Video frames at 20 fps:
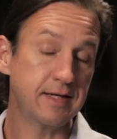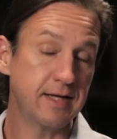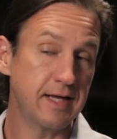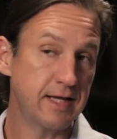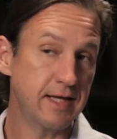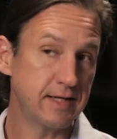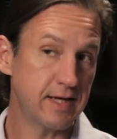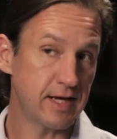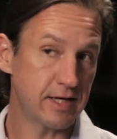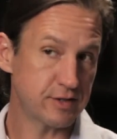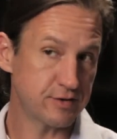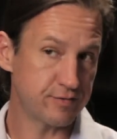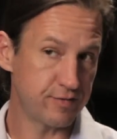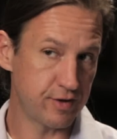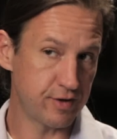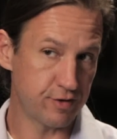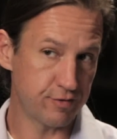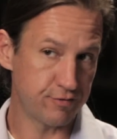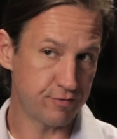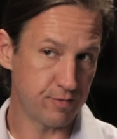an index
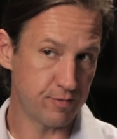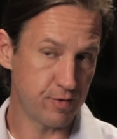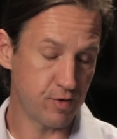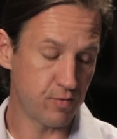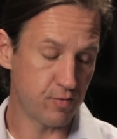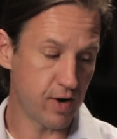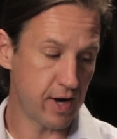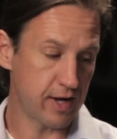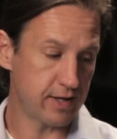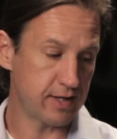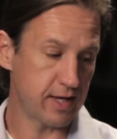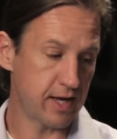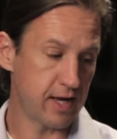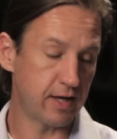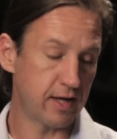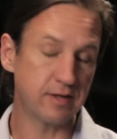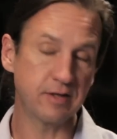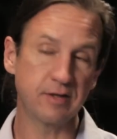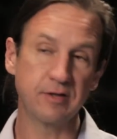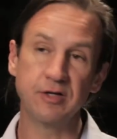finger from your right
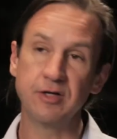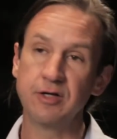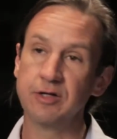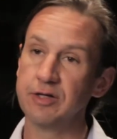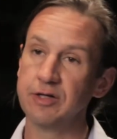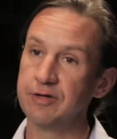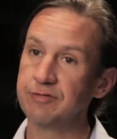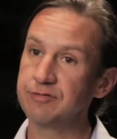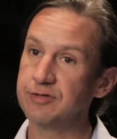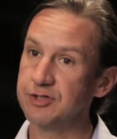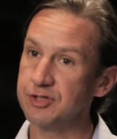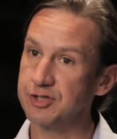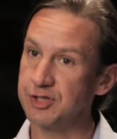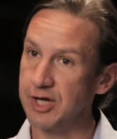hand, and then you lift and